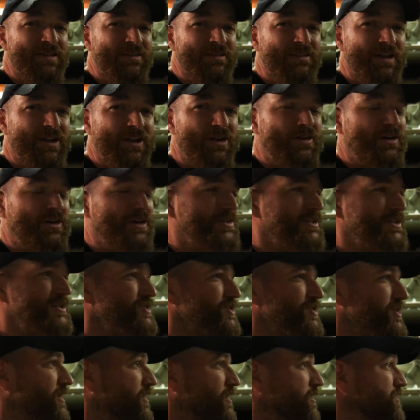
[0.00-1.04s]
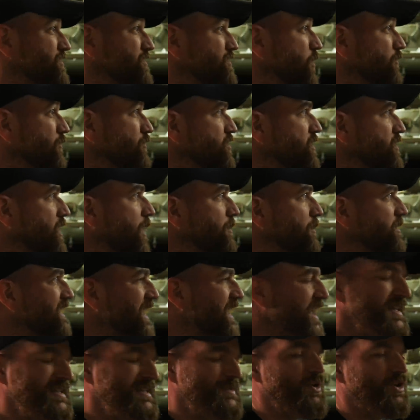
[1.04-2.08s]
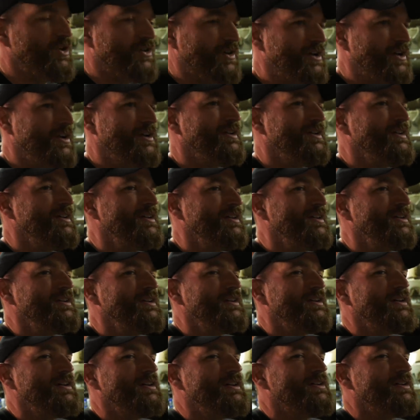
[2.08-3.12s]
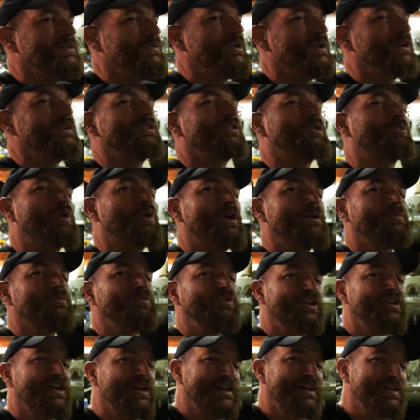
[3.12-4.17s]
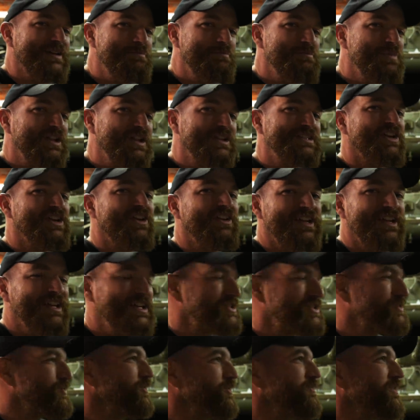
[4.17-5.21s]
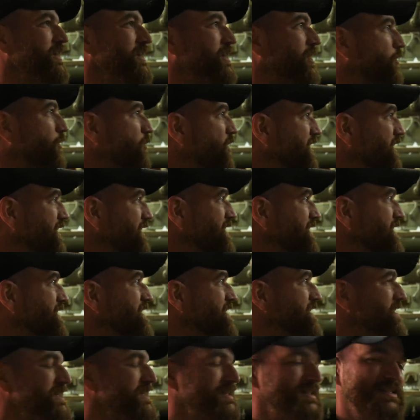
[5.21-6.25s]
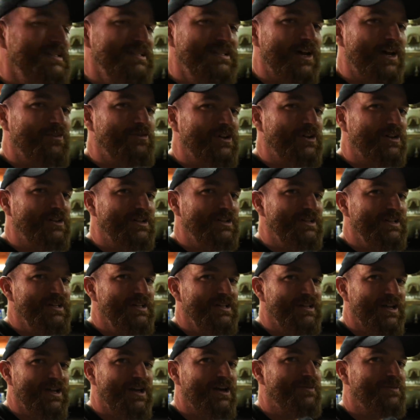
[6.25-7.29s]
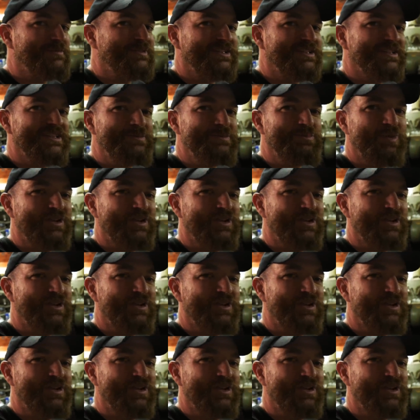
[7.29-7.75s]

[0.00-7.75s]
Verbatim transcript: later on this year. So if you come to Gettysburg, well, you're probably a military history fan already. Definitely come to this